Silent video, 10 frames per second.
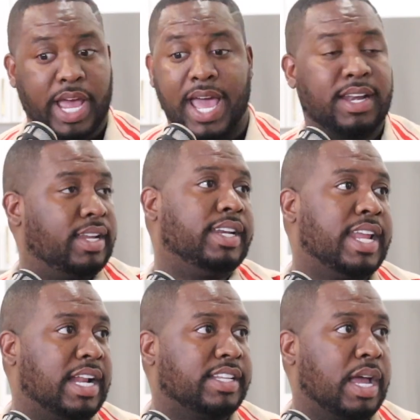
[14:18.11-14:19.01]

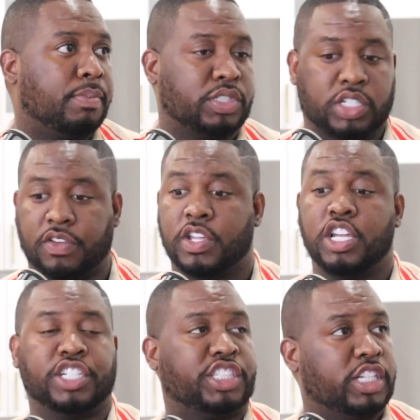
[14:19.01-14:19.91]
handling that type of
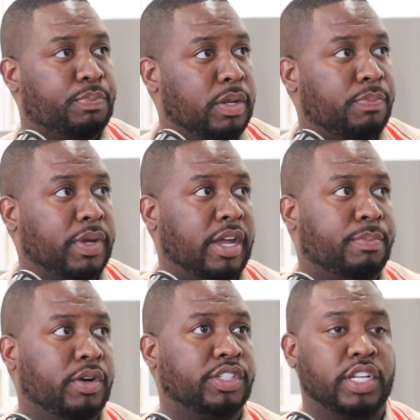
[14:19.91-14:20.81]
stuff, shipping
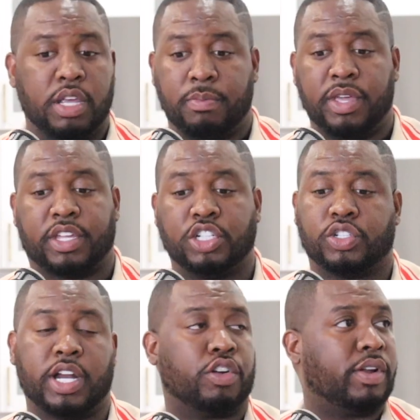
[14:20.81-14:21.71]
papers,
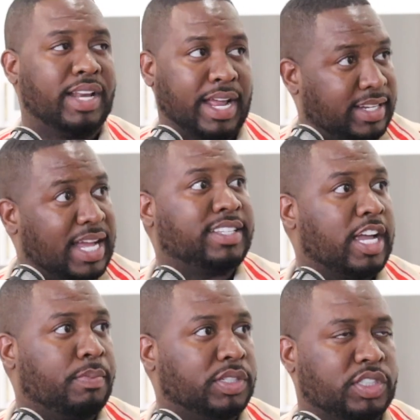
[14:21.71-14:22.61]
making sure like
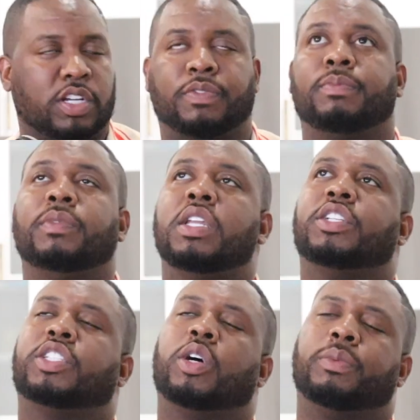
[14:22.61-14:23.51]
that type of stuff.
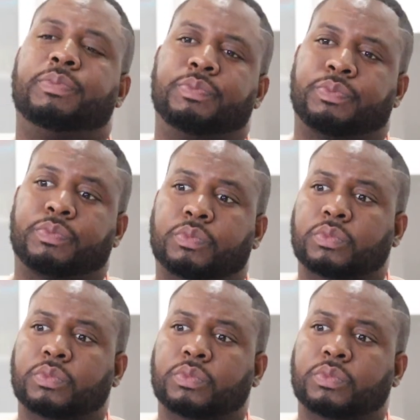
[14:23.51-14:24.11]
So